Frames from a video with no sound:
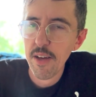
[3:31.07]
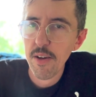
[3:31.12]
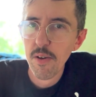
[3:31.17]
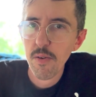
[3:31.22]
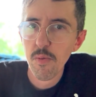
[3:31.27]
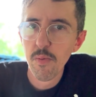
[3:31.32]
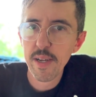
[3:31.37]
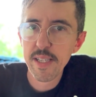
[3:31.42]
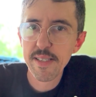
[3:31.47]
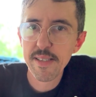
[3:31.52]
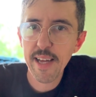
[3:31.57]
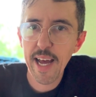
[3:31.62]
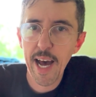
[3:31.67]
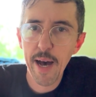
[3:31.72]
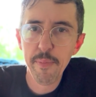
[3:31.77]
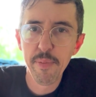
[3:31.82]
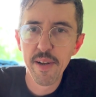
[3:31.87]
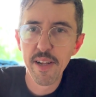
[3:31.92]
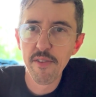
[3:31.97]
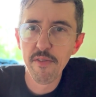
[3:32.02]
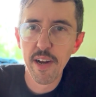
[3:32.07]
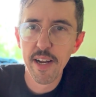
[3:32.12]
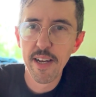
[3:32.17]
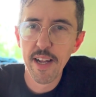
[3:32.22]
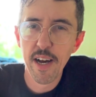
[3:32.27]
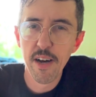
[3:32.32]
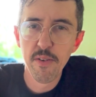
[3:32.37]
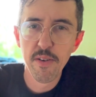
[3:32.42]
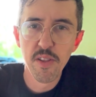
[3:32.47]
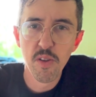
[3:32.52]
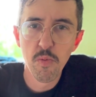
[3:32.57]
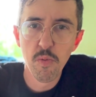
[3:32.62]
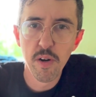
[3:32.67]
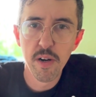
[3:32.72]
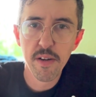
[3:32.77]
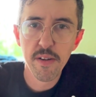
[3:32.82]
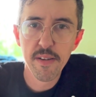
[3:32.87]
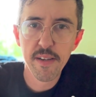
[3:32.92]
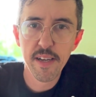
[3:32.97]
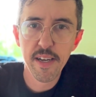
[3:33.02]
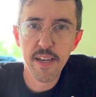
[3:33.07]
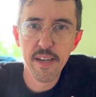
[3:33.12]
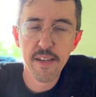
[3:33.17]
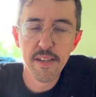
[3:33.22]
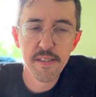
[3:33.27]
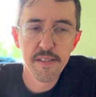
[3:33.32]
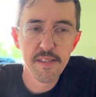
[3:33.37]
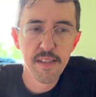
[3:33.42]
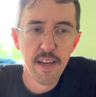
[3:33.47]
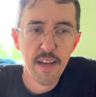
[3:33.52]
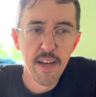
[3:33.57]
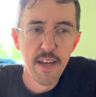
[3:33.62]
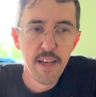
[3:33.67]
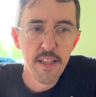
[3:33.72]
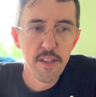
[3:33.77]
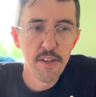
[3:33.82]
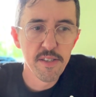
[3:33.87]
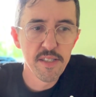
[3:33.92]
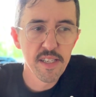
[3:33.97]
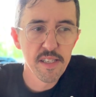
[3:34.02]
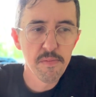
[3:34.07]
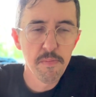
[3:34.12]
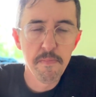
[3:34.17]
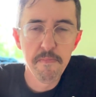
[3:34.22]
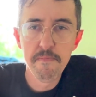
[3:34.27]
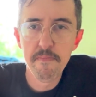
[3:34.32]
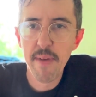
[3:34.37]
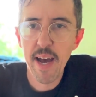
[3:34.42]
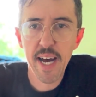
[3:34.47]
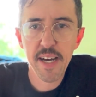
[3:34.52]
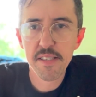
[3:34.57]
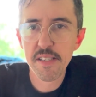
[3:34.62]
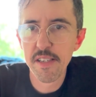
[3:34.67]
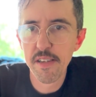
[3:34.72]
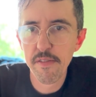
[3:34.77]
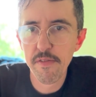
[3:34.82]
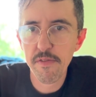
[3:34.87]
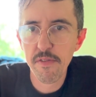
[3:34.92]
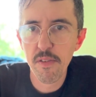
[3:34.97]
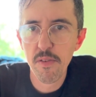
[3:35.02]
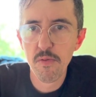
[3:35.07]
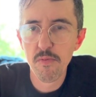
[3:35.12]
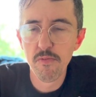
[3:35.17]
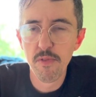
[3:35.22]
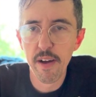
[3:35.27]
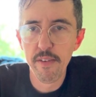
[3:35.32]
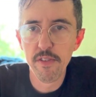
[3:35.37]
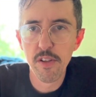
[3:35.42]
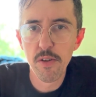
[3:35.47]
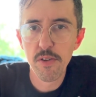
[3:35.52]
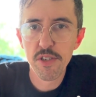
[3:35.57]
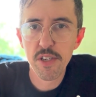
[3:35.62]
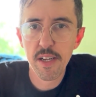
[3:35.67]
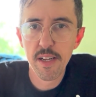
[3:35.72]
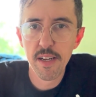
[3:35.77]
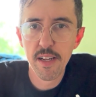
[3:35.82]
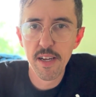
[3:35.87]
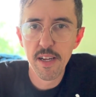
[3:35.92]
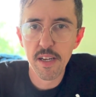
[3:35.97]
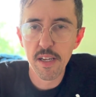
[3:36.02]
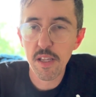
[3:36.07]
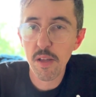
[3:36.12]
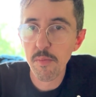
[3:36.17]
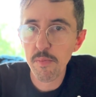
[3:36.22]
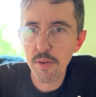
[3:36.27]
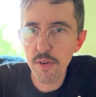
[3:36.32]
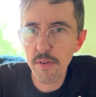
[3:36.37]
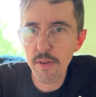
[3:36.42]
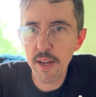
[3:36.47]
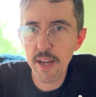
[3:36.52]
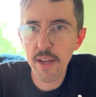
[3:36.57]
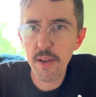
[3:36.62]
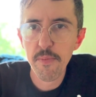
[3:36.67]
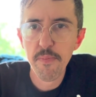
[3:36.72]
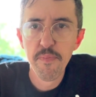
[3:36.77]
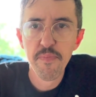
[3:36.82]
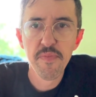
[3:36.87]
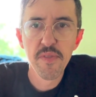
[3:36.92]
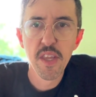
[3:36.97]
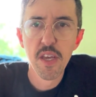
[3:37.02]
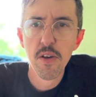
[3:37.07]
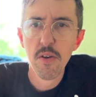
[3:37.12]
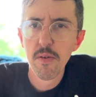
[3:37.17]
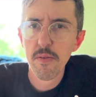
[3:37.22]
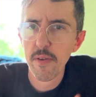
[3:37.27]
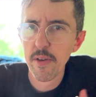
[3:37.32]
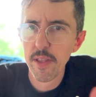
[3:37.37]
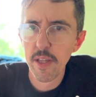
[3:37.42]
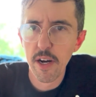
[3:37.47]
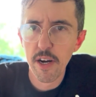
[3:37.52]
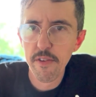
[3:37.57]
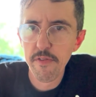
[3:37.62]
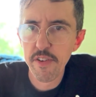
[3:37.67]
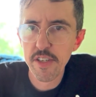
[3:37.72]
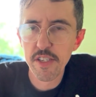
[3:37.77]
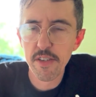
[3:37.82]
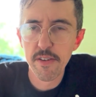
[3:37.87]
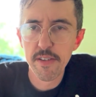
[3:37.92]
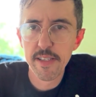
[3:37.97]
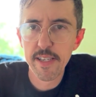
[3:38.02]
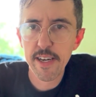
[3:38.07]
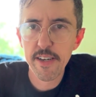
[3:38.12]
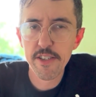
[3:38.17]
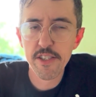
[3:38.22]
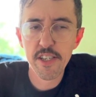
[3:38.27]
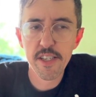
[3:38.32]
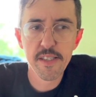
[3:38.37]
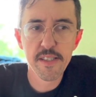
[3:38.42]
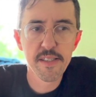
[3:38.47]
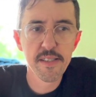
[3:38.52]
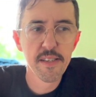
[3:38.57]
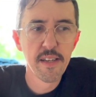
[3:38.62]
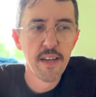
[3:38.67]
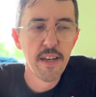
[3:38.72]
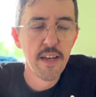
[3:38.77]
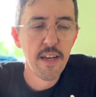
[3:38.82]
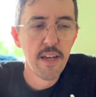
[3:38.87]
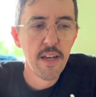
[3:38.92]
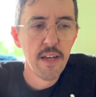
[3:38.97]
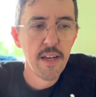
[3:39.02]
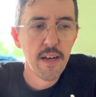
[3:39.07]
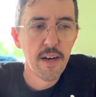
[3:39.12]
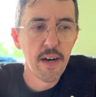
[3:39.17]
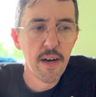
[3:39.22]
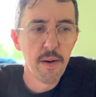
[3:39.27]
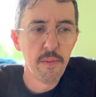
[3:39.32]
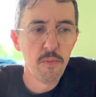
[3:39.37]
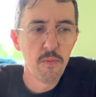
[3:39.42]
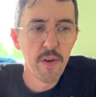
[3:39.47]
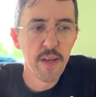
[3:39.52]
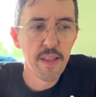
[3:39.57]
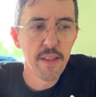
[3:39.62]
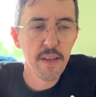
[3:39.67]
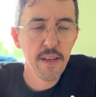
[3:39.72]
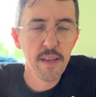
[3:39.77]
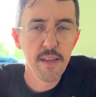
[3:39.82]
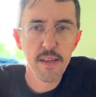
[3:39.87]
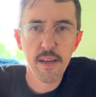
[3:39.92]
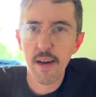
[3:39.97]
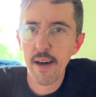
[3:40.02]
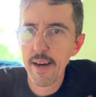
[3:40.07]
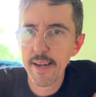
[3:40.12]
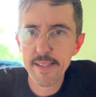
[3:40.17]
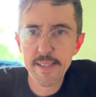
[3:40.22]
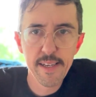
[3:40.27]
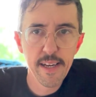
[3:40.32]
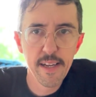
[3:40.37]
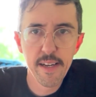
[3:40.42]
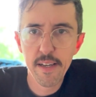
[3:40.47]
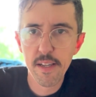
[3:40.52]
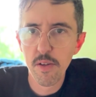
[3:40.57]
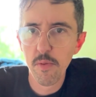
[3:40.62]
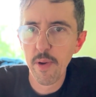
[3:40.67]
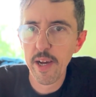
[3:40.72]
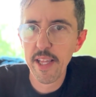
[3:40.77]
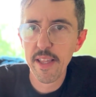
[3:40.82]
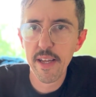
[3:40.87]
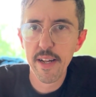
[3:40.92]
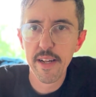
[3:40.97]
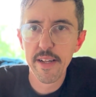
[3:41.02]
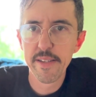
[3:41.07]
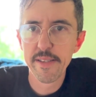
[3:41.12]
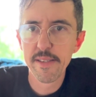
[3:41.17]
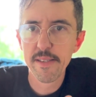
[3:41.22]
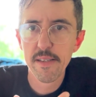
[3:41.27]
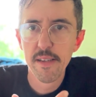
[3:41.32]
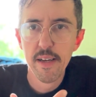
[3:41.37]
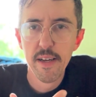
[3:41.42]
what's happening right now in the world is there's this massive revolution in computing, artificial intelligence, with content, the way that it's